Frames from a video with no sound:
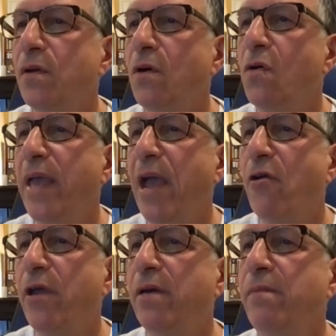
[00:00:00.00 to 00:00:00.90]

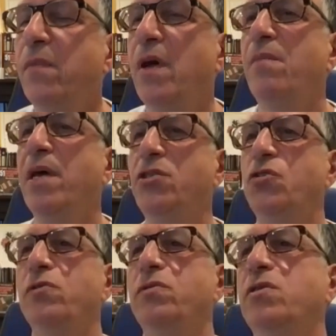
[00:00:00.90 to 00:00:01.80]
Ocaria, I'm not
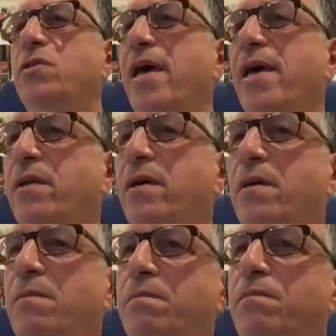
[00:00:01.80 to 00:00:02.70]
sure, is that
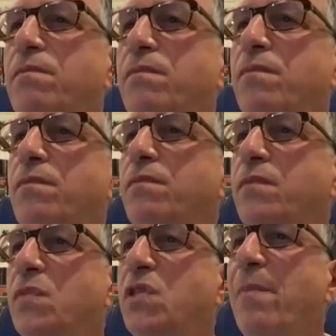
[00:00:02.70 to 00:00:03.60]

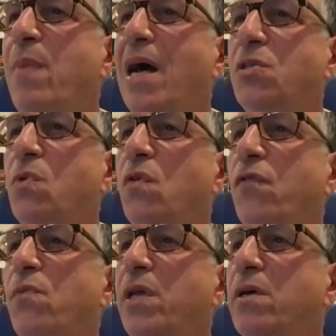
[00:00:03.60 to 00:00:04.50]
is that possible for
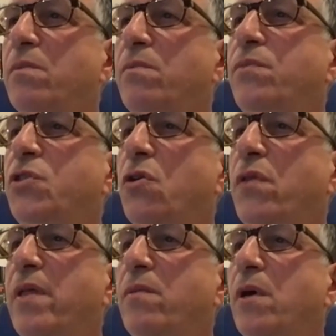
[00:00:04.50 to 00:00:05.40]
me to show
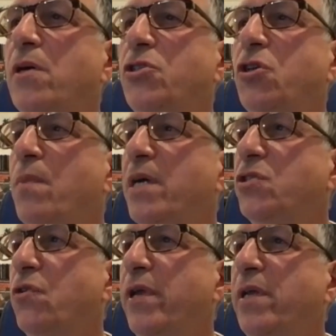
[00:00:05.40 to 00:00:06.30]
my
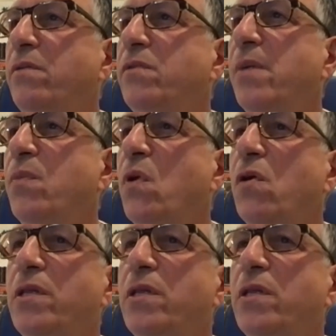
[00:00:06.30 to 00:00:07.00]
screen temporarily?